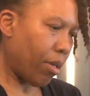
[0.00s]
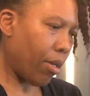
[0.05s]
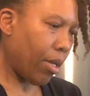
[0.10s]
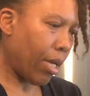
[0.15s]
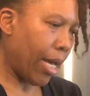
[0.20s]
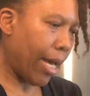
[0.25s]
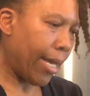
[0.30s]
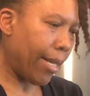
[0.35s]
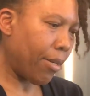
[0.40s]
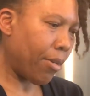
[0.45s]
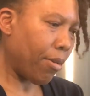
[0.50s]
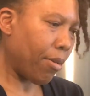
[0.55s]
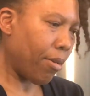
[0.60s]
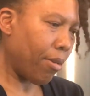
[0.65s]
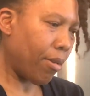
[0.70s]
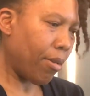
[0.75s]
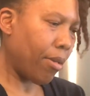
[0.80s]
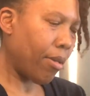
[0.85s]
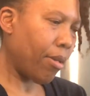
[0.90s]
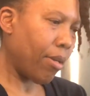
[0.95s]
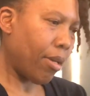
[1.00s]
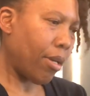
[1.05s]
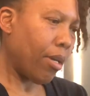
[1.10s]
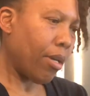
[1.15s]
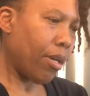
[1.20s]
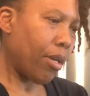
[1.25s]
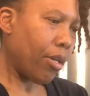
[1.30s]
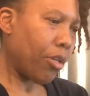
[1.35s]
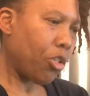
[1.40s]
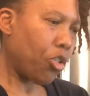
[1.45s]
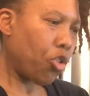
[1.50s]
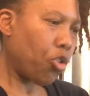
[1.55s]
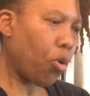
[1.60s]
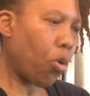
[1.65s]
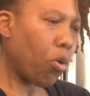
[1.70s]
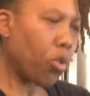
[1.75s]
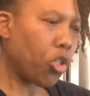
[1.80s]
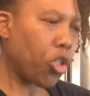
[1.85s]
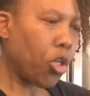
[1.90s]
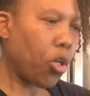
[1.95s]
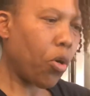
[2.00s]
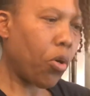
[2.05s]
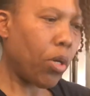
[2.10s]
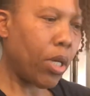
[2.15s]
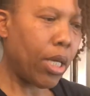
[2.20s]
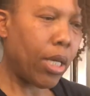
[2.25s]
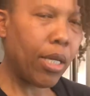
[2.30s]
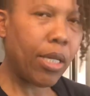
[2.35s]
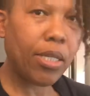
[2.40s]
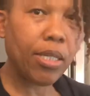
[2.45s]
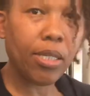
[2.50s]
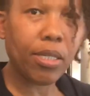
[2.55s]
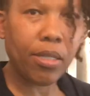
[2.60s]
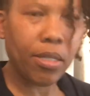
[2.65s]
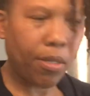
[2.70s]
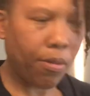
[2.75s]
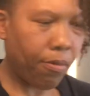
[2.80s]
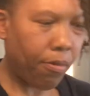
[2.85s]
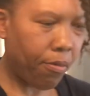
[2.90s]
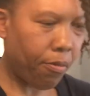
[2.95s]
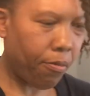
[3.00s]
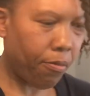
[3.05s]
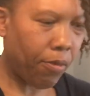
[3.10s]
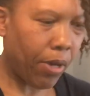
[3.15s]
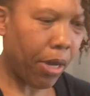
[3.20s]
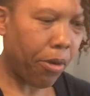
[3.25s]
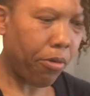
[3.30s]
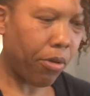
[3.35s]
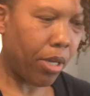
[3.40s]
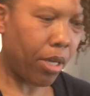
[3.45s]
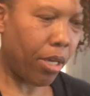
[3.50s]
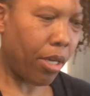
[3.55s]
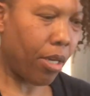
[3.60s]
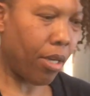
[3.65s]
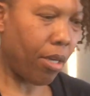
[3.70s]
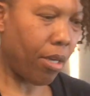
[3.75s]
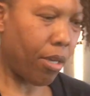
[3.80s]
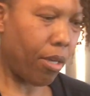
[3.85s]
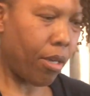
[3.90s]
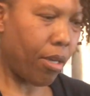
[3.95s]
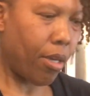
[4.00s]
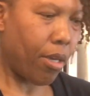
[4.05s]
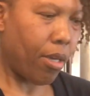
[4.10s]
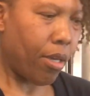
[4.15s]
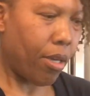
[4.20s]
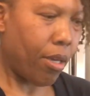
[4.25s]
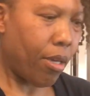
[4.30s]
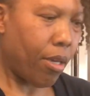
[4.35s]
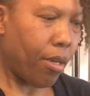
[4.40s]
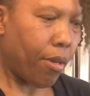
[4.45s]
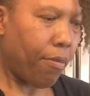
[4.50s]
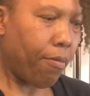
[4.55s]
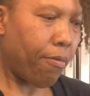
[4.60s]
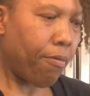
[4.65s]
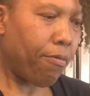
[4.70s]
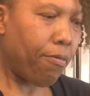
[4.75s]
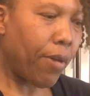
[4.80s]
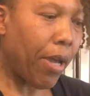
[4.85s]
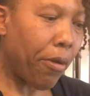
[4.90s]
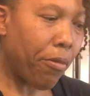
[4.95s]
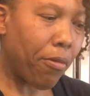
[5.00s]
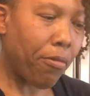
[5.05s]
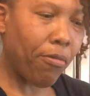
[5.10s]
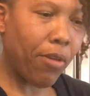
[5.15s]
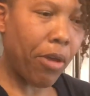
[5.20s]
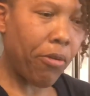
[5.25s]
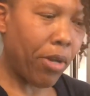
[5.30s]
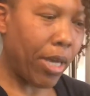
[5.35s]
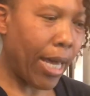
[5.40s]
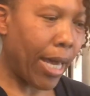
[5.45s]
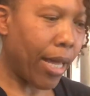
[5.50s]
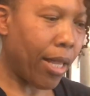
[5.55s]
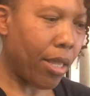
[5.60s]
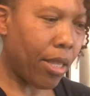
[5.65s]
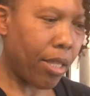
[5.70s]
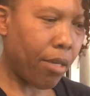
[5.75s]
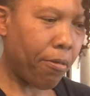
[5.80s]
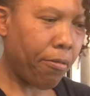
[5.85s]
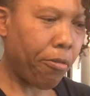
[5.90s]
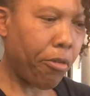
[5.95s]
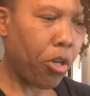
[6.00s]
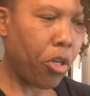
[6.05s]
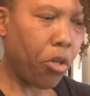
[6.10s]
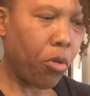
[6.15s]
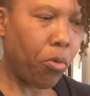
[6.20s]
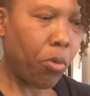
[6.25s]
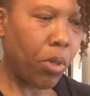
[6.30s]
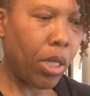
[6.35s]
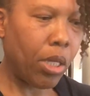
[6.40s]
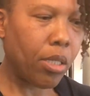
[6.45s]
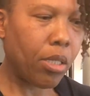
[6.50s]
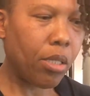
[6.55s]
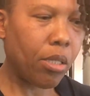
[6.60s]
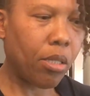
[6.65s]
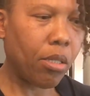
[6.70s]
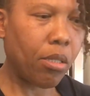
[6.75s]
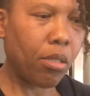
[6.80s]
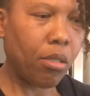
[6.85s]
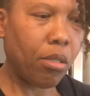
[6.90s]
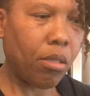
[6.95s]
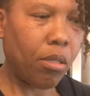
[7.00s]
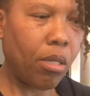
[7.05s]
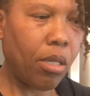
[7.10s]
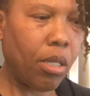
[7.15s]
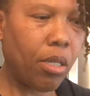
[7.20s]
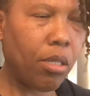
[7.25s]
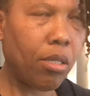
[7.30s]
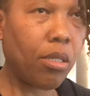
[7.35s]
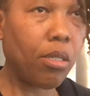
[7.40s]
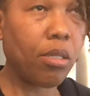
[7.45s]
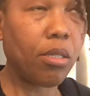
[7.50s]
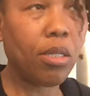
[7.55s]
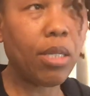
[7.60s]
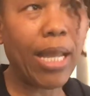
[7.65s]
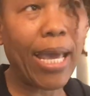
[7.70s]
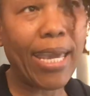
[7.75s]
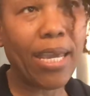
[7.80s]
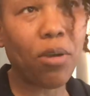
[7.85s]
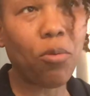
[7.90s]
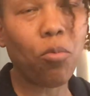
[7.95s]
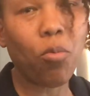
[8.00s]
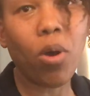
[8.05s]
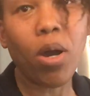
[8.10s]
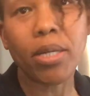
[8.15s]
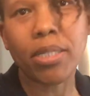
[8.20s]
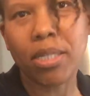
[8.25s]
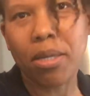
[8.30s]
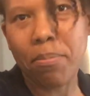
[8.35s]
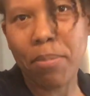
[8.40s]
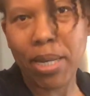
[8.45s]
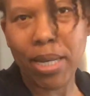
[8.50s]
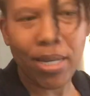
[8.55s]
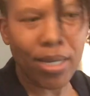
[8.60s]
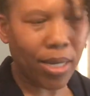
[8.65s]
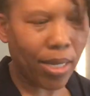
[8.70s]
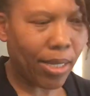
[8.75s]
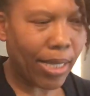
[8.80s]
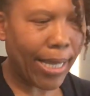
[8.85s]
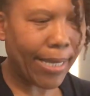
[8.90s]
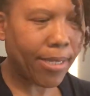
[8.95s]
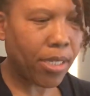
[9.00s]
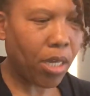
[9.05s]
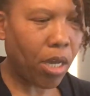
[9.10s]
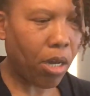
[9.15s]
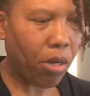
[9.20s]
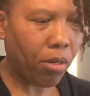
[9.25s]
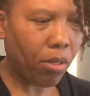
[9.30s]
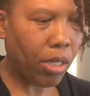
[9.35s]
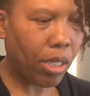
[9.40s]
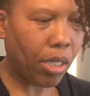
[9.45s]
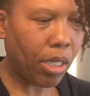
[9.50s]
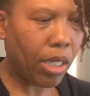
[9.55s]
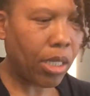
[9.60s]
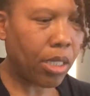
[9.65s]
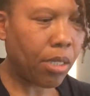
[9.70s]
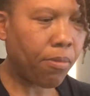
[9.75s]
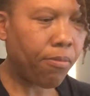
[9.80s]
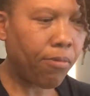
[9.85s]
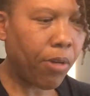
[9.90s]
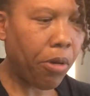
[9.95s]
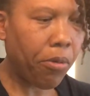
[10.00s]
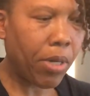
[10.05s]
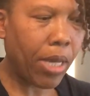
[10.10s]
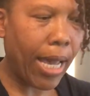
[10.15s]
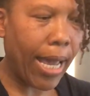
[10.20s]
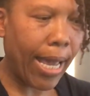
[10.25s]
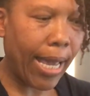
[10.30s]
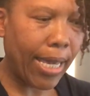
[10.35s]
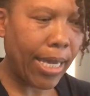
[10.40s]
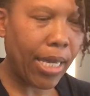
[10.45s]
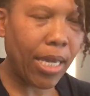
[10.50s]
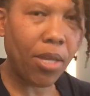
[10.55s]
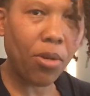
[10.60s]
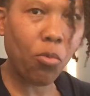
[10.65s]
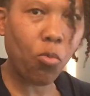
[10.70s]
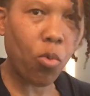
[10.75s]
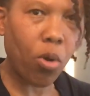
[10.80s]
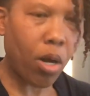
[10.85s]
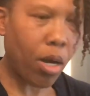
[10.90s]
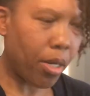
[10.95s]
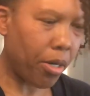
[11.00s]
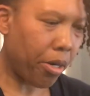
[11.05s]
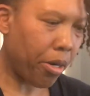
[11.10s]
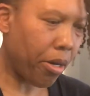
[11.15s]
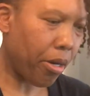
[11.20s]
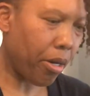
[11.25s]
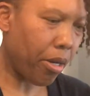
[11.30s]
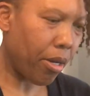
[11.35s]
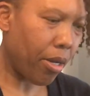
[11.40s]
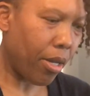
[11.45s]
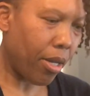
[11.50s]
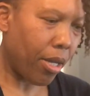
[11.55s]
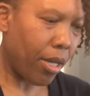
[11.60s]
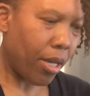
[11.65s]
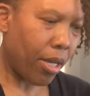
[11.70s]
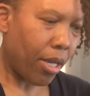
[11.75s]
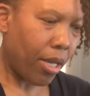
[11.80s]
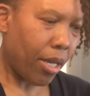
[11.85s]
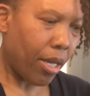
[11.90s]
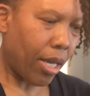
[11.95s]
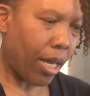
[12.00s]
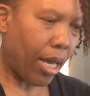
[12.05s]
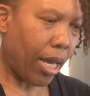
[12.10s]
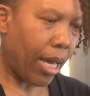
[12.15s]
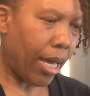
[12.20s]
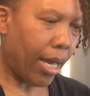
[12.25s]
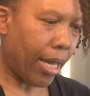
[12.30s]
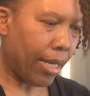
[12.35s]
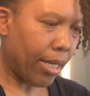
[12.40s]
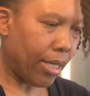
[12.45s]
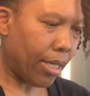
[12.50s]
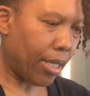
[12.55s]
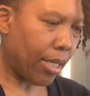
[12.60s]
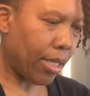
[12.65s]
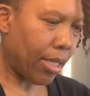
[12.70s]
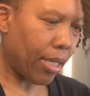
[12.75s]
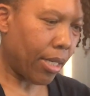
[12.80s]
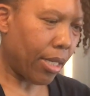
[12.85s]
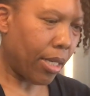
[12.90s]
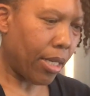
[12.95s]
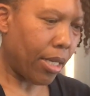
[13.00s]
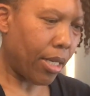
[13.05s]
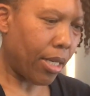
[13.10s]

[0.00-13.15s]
and chocho is very, very, very healthy for you. It's like watermelon. That's how it's very high in water and